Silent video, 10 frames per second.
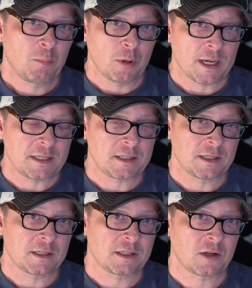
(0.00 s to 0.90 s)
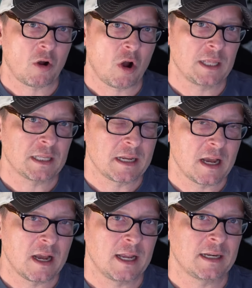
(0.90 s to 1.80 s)
places on the
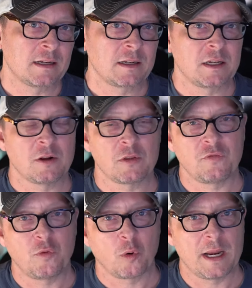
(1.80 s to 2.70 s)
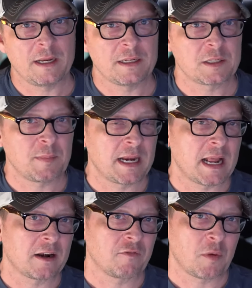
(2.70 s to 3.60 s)
gun. You know, the forend is made
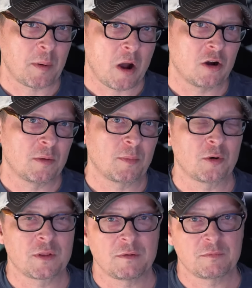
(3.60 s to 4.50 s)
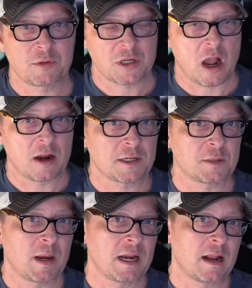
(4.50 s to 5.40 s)
out of a polymer. The stock
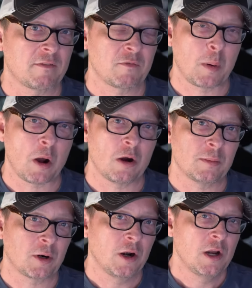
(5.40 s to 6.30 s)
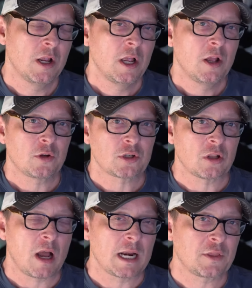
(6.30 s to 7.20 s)
is made out of a polymer. There's a
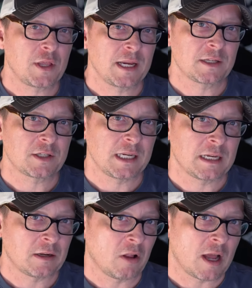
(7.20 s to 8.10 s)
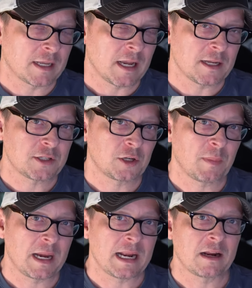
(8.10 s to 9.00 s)
lot of things in a lot of guns that are
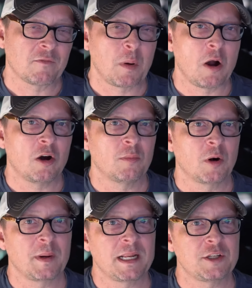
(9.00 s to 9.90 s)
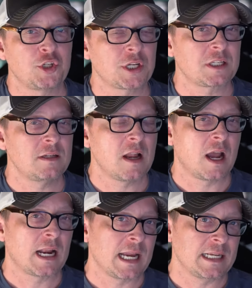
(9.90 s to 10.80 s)
made out of polymer, but it's just
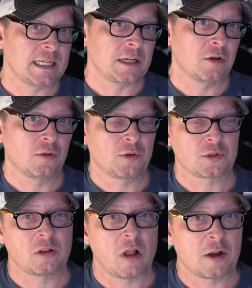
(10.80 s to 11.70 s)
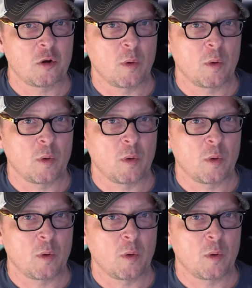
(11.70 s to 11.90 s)
not ideal. There's a lot